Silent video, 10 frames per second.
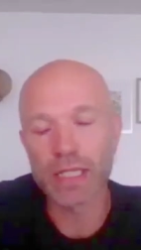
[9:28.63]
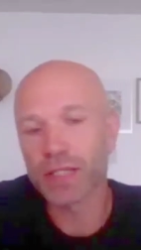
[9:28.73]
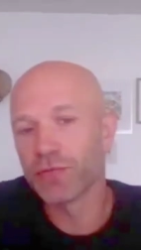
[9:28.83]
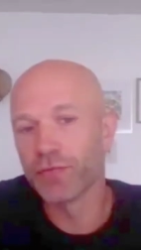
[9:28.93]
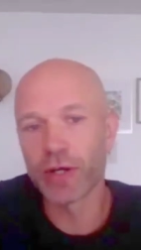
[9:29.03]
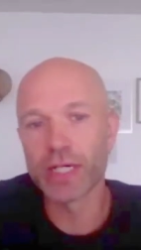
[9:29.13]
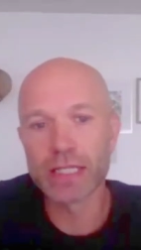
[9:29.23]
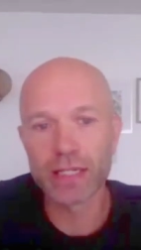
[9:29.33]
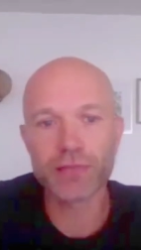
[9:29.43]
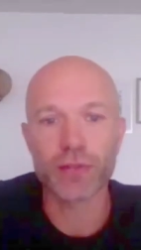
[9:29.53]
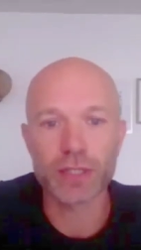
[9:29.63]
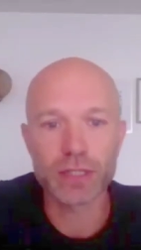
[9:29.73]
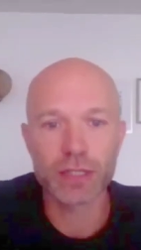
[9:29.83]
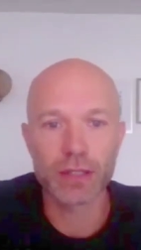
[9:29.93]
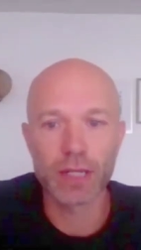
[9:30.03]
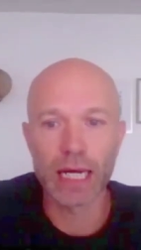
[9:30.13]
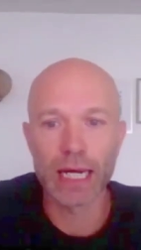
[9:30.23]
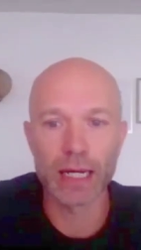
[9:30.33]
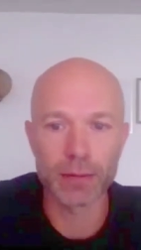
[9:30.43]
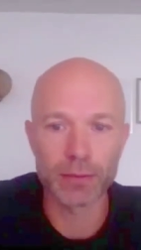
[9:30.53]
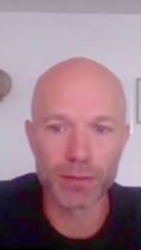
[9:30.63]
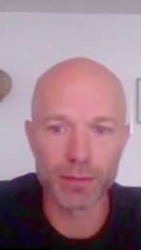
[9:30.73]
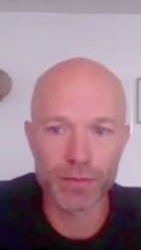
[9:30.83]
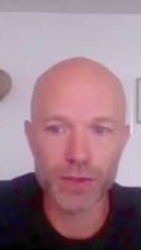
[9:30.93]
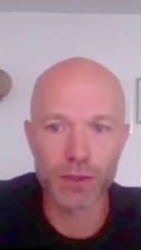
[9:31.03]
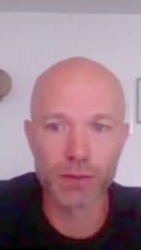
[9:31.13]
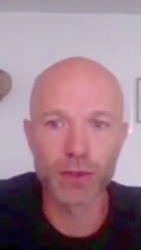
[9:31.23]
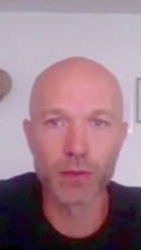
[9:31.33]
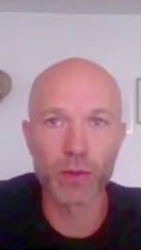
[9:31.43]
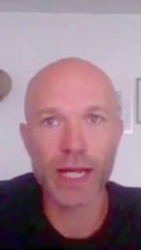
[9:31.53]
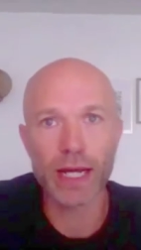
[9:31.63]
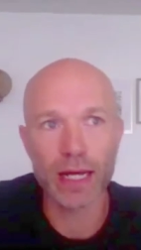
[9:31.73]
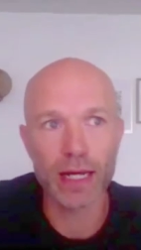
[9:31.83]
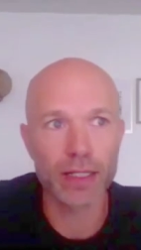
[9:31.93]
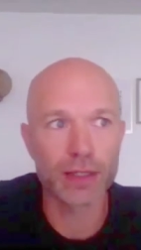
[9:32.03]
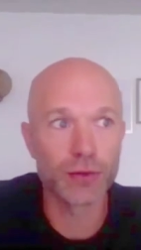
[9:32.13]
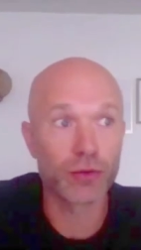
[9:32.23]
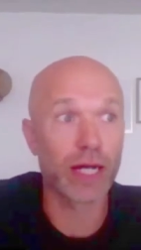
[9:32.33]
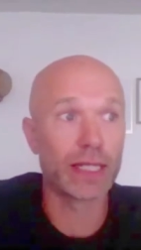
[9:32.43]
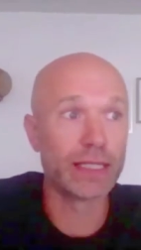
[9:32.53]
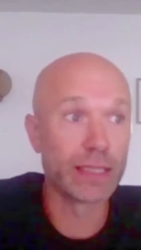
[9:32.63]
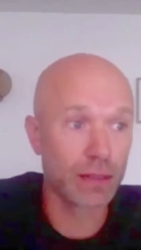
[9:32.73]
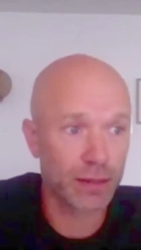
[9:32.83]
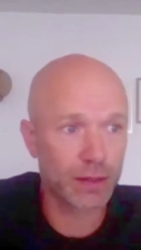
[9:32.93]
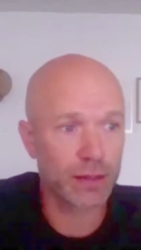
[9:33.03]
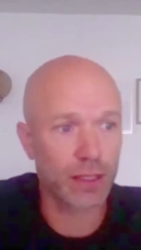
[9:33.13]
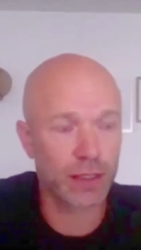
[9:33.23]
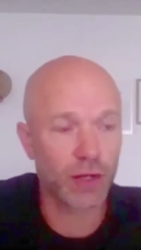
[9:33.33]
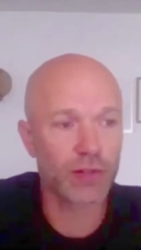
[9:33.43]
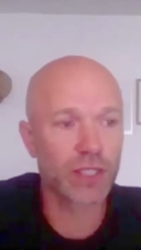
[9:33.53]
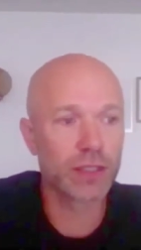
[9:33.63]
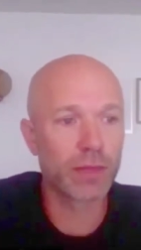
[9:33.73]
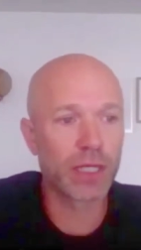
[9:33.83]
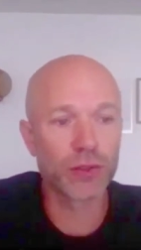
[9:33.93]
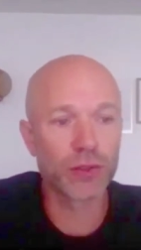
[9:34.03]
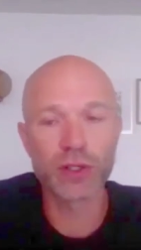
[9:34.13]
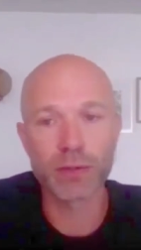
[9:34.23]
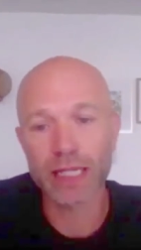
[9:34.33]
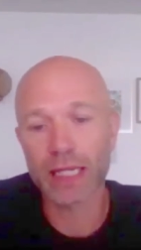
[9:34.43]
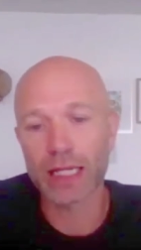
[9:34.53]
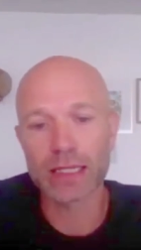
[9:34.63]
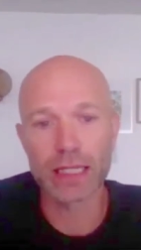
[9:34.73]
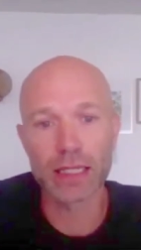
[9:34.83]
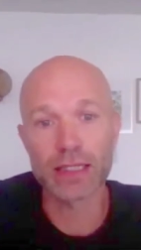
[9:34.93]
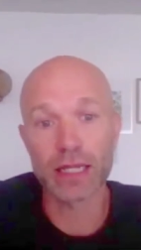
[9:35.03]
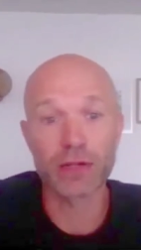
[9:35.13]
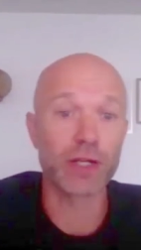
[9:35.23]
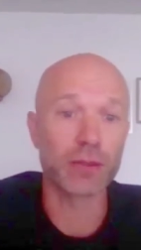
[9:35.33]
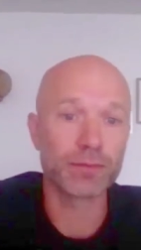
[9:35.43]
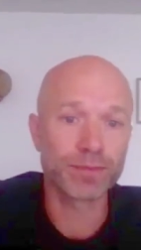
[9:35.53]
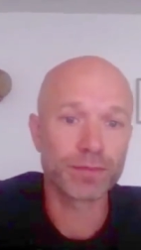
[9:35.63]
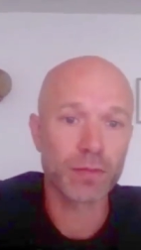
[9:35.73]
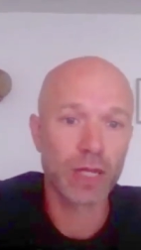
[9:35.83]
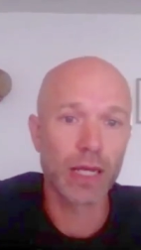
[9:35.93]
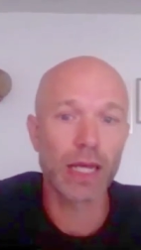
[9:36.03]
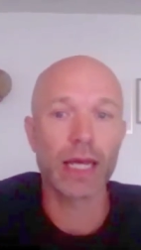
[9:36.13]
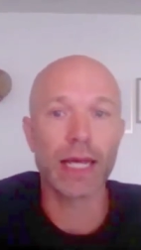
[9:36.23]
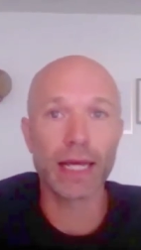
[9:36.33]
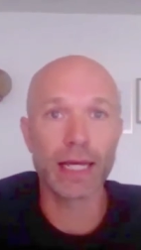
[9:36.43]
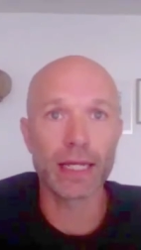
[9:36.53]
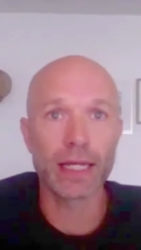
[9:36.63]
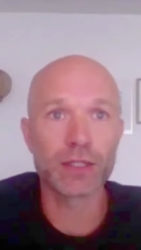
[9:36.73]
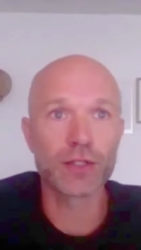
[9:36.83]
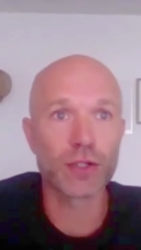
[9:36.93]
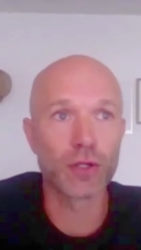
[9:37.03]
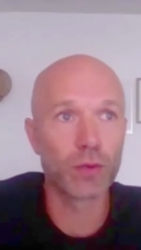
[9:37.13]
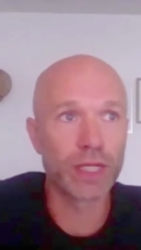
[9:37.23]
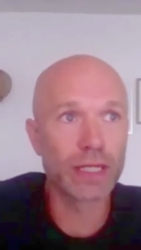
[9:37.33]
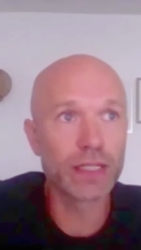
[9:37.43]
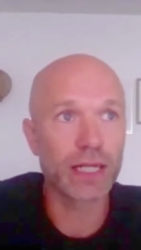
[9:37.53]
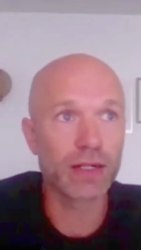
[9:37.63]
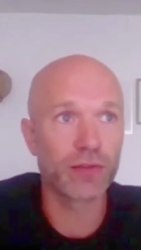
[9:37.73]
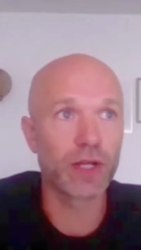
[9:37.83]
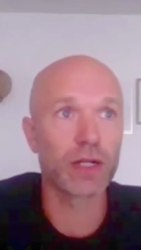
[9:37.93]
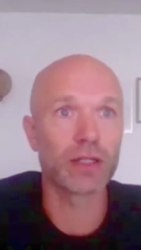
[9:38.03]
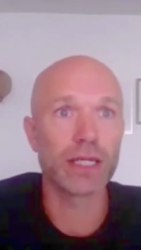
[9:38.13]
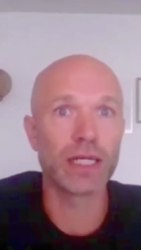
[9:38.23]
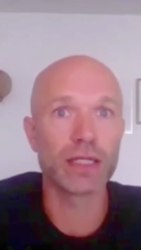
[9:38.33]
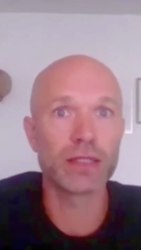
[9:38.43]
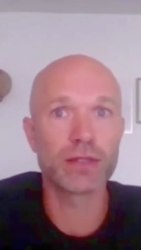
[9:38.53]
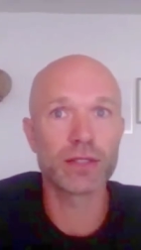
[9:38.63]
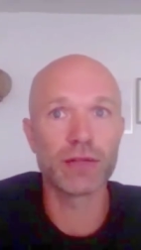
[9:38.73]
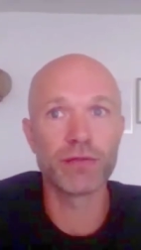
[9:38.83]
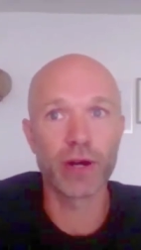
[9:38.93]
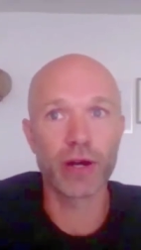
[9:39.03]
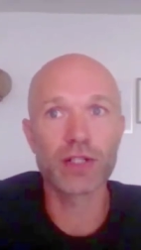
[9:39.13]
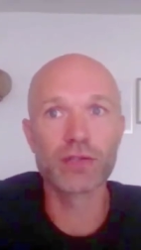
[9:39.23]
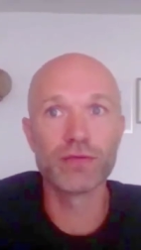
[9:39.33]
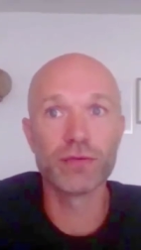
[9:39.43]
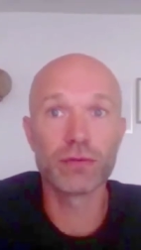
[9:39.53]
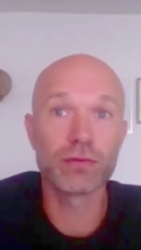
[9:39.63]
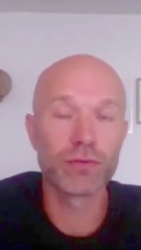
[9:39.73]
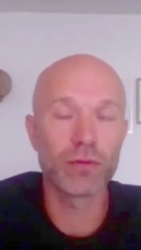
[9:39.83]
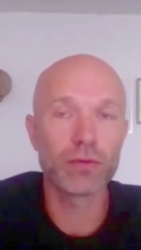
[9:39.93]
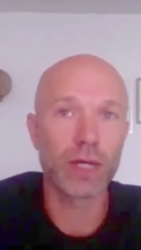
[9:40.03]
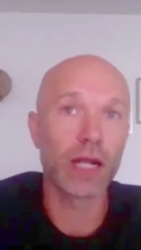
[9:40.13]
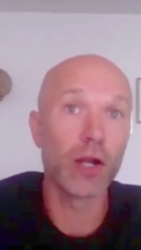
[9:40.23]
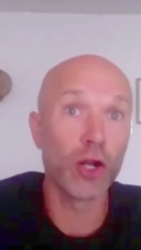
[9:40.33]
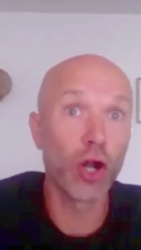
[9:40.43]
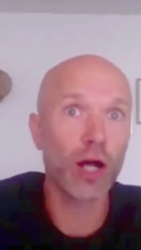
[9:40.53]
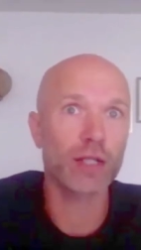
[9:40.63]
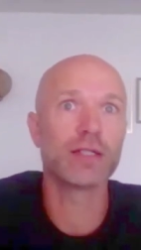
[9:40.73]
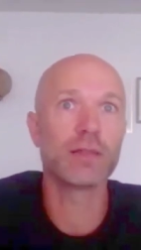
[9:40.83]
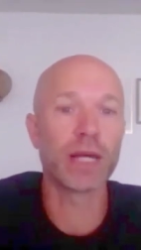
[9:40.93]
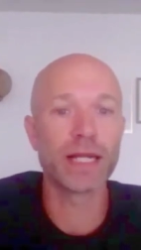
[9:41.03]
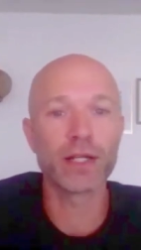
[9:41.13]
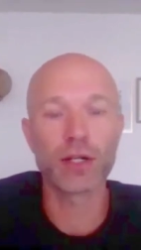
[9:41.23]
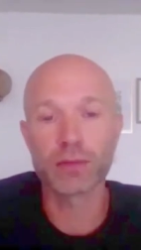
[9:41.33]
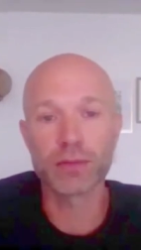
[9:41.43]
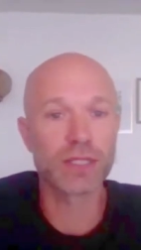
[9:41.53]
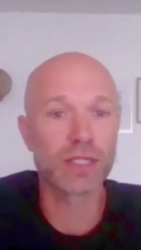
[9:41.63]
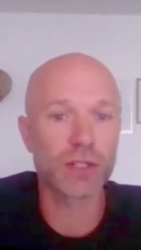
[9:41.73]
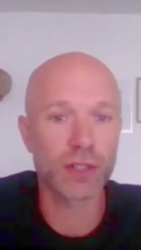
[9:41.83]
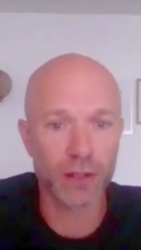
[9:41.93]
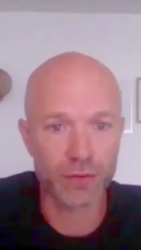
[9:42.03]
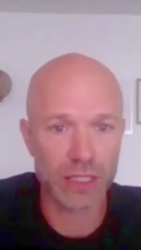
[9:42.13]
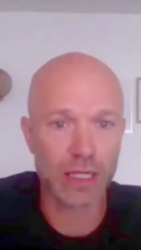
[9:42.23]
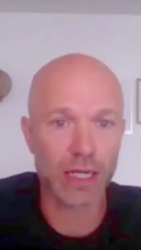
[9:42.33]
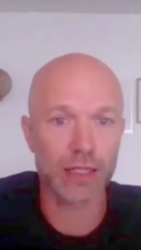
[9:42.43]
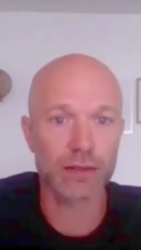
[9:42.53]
it's very different. Um, so the way I dry needles is, is obviously the majority of my clientele is NFL. And so within the NFL, it, it varies a lot depending on the position of this guy,